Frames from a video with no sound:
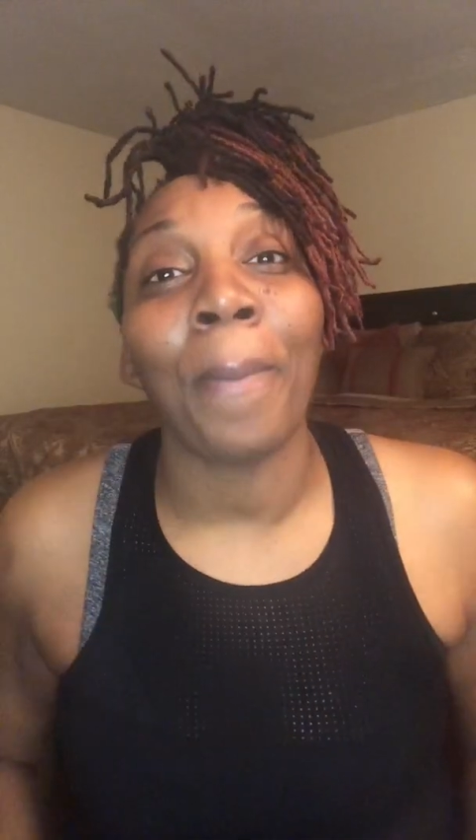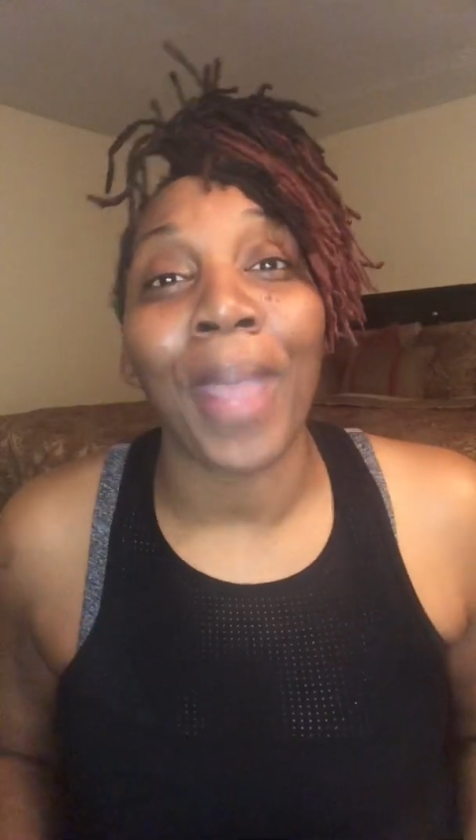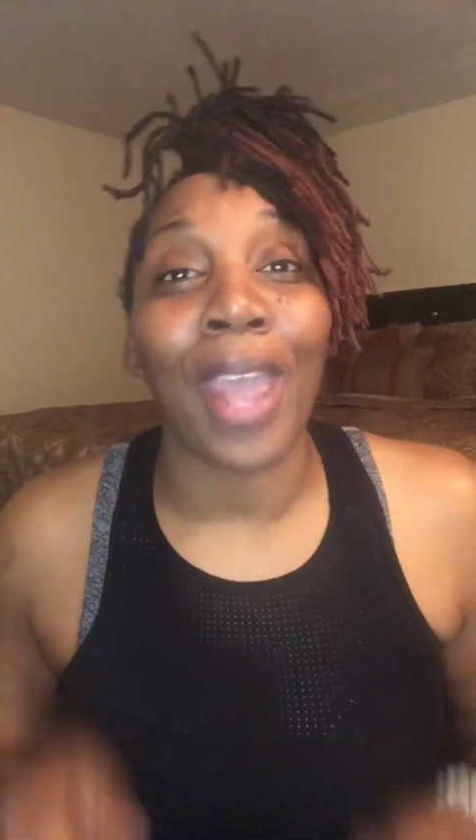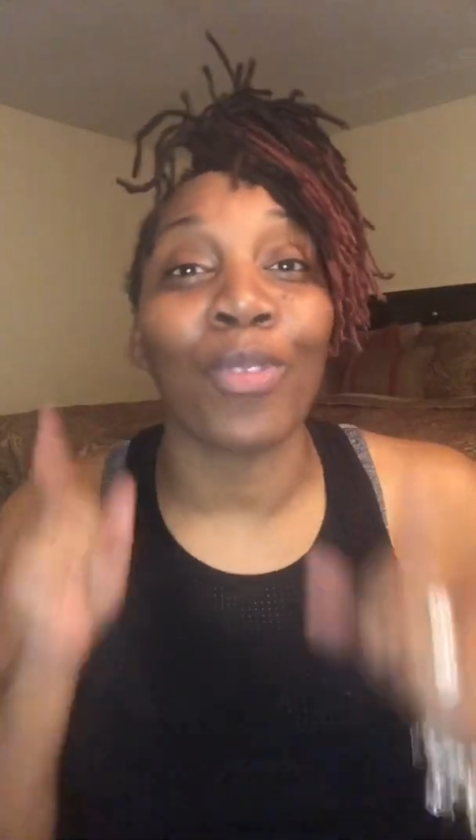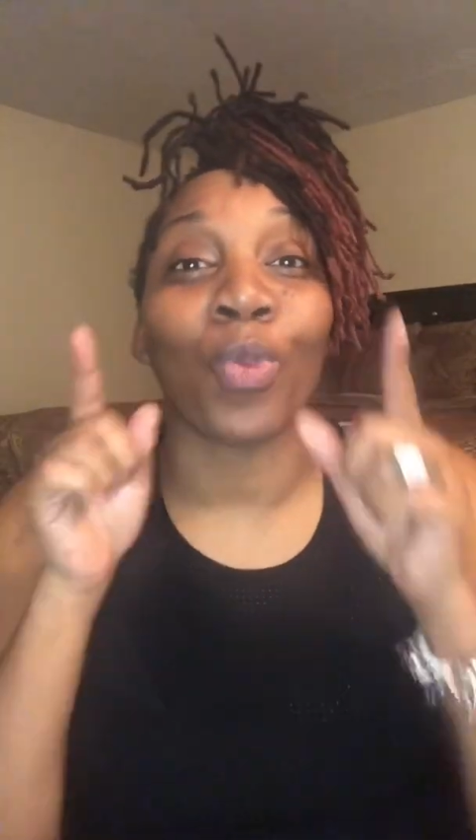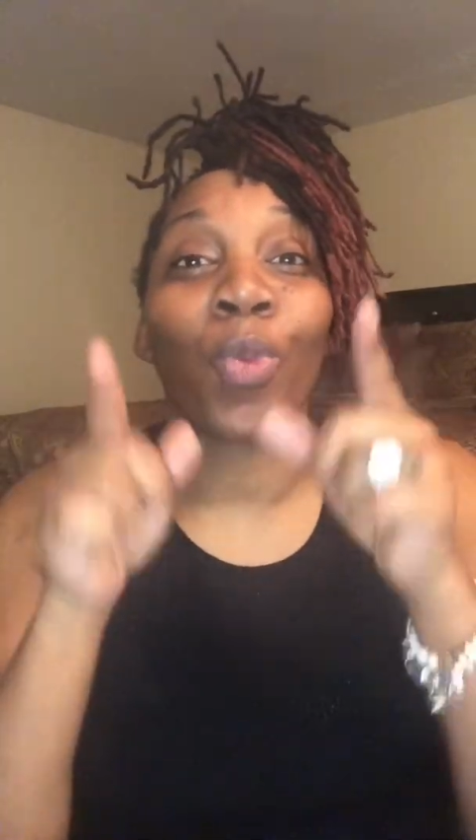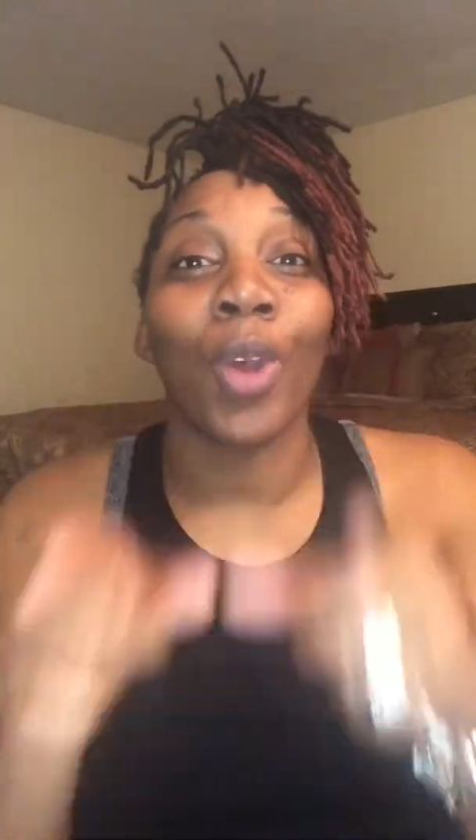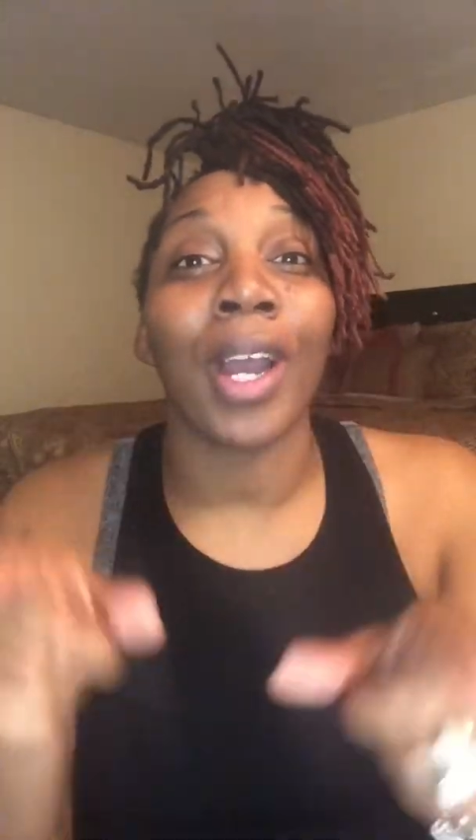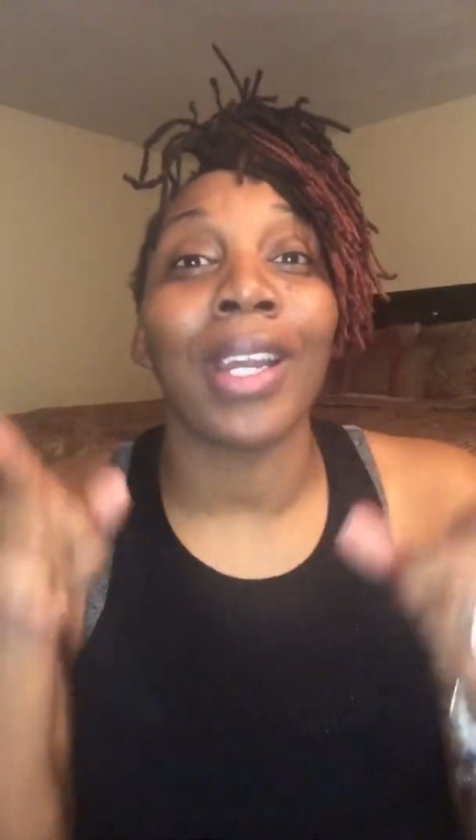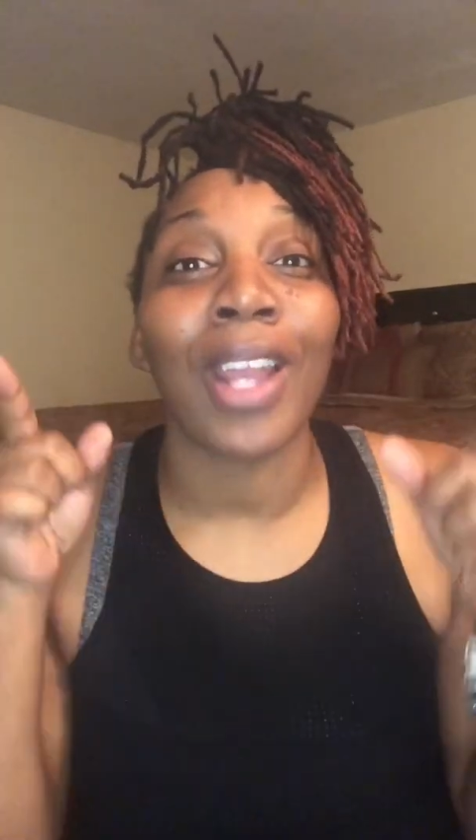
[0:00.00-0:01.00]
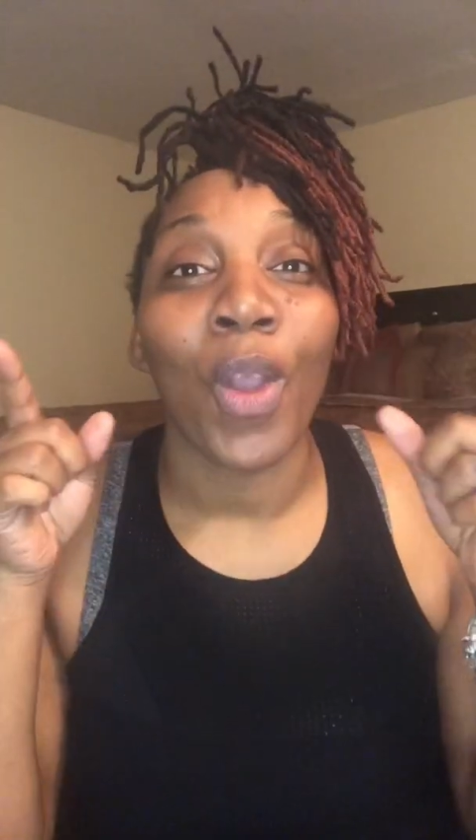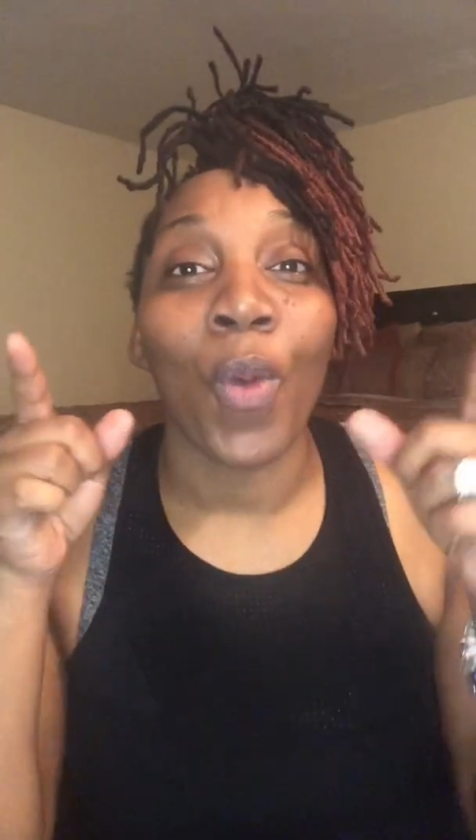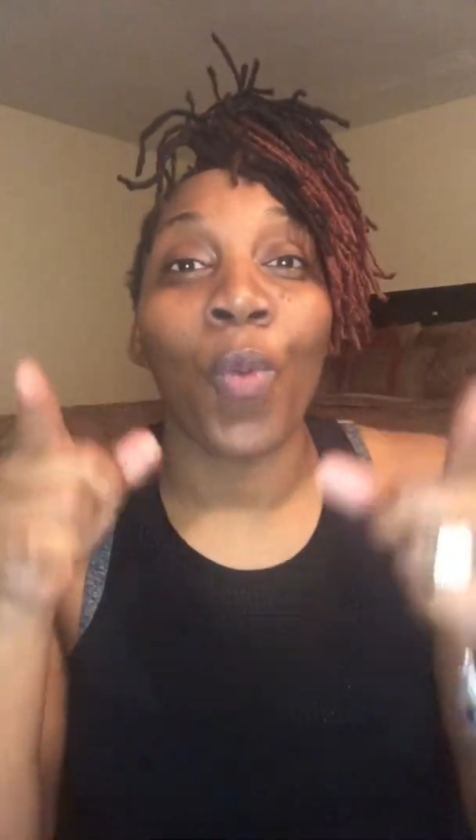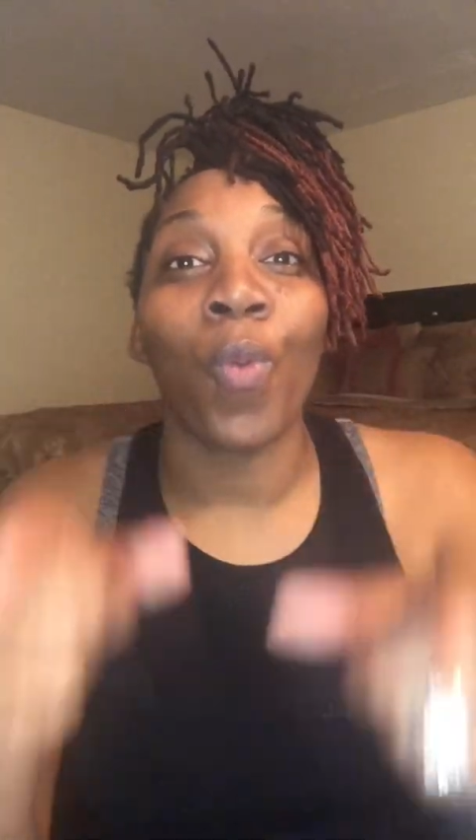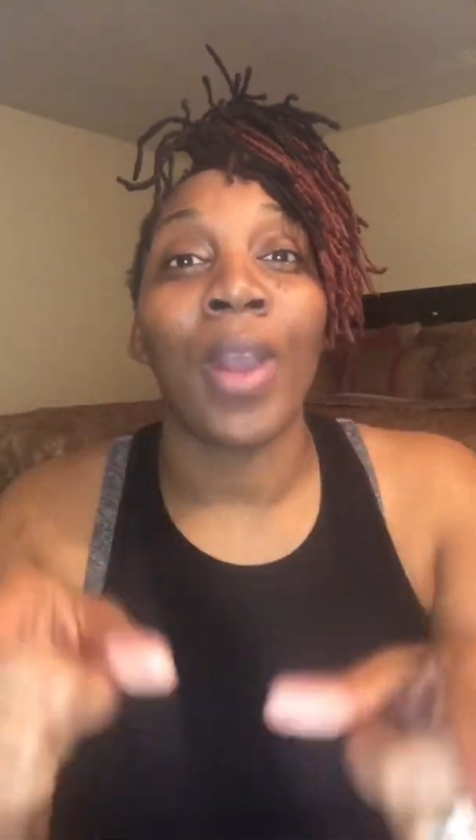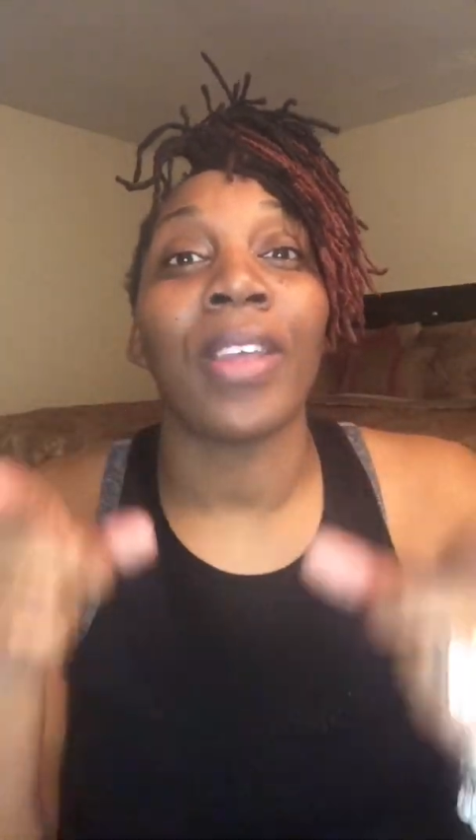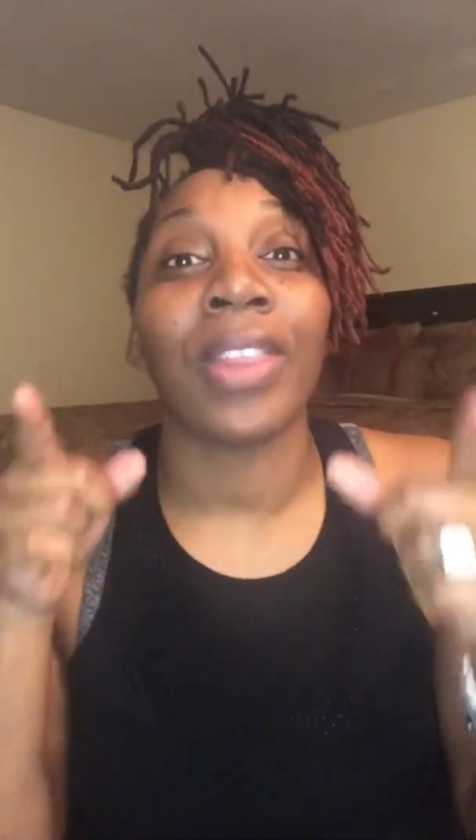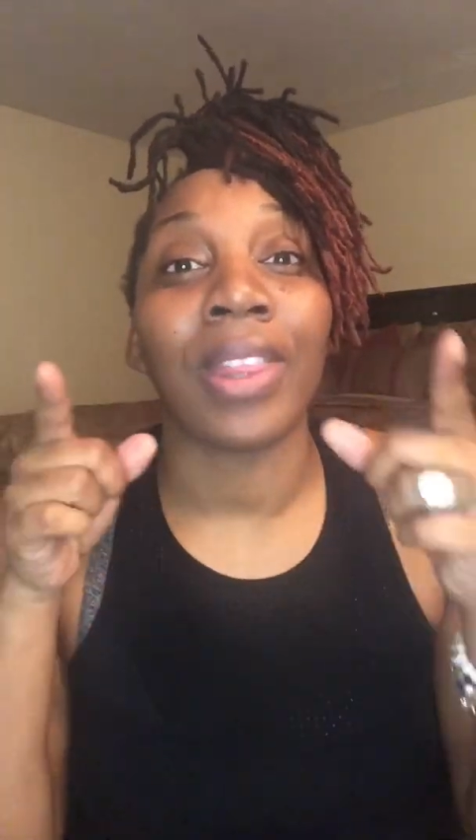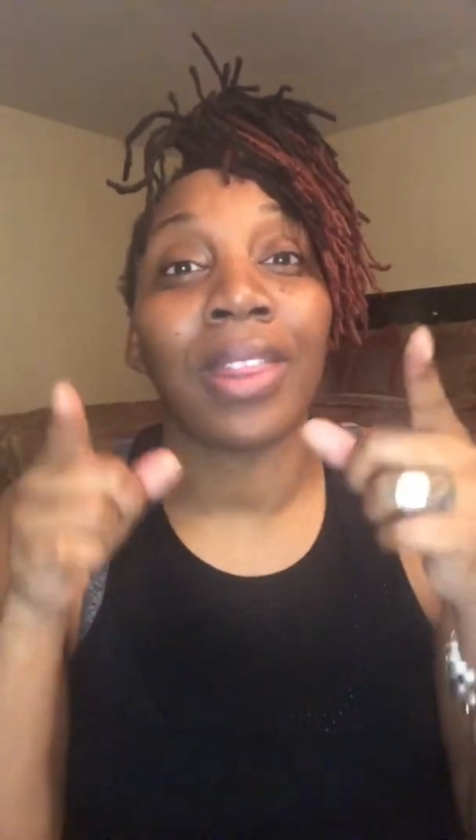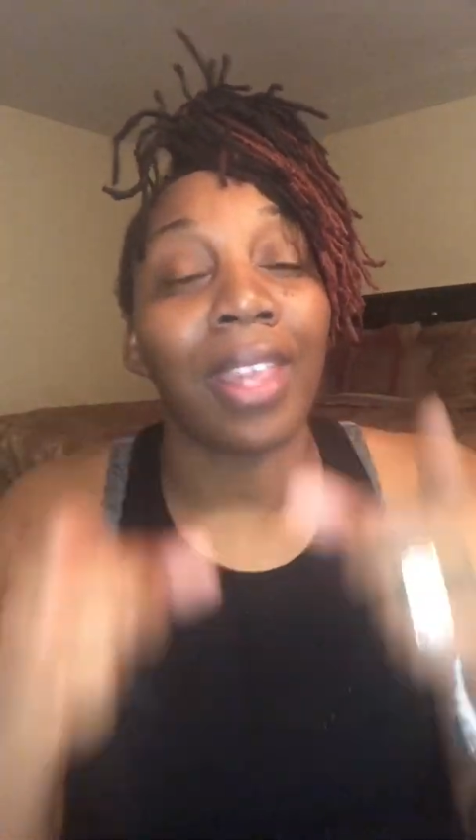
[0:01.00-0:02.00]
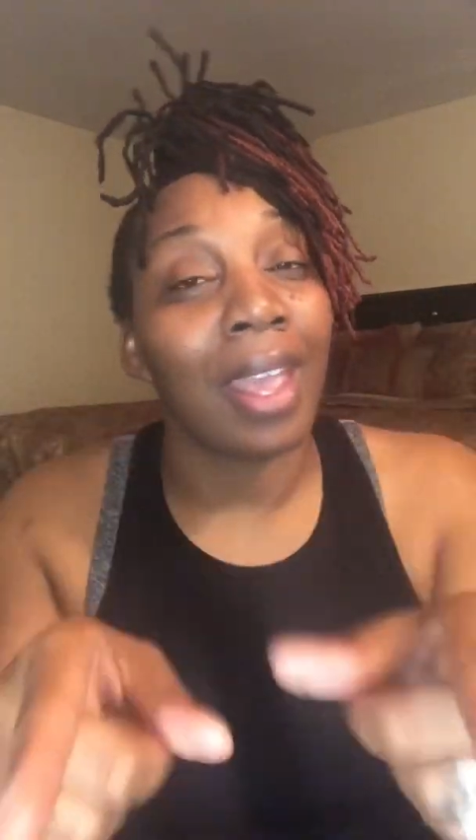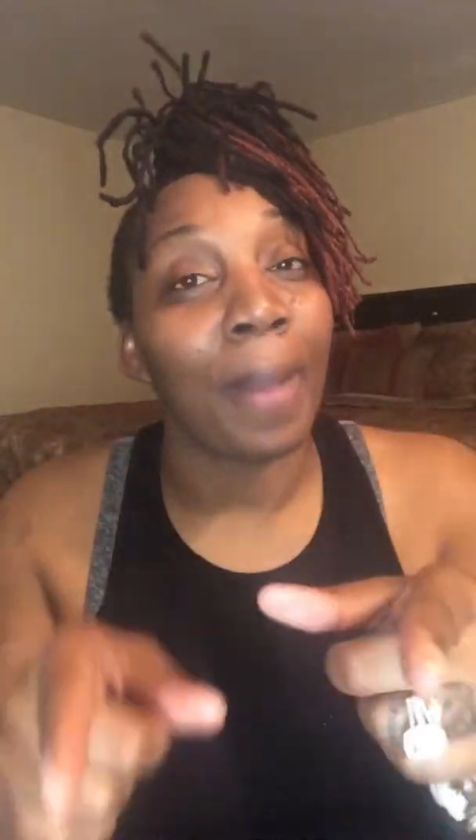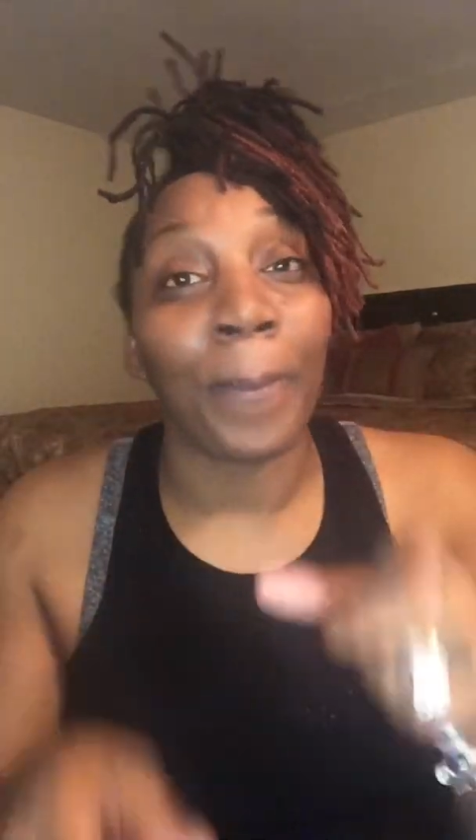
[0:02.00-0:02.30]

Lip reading: and run with it.